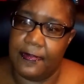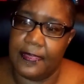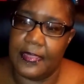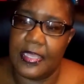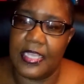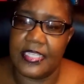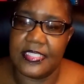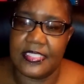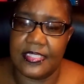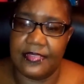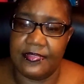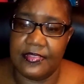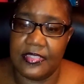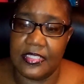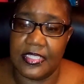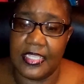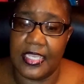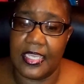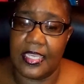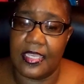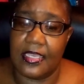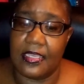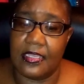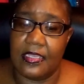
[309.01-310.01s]
Got7,
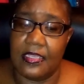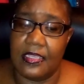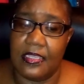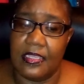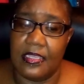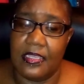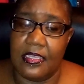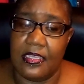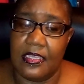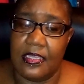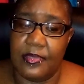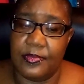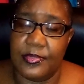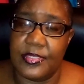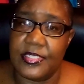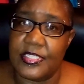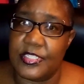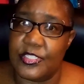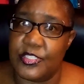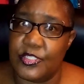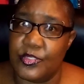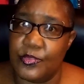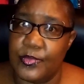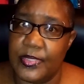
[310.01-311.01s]
like I want to
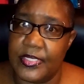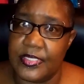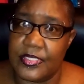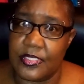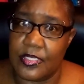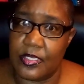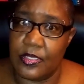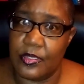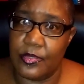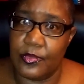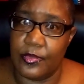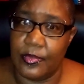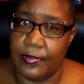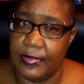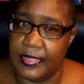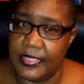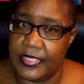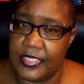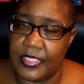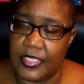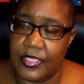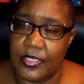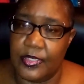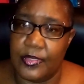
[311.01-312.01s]
say 2 weeks ago or a
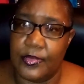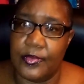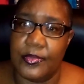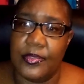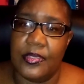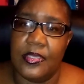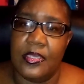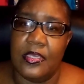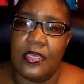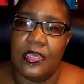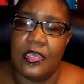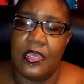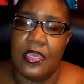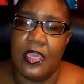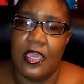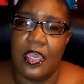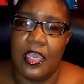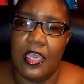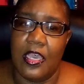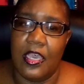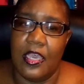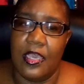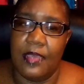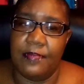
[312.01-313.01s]
month ago,
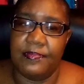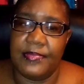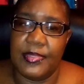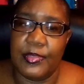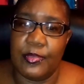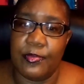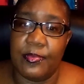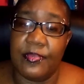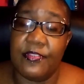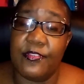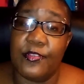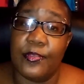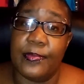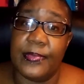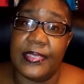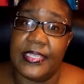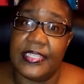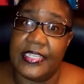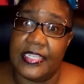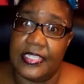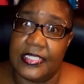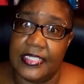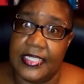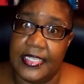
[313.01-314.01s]
they were performing
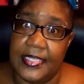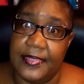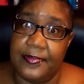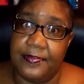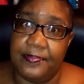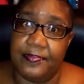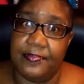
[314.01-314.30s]
in LA.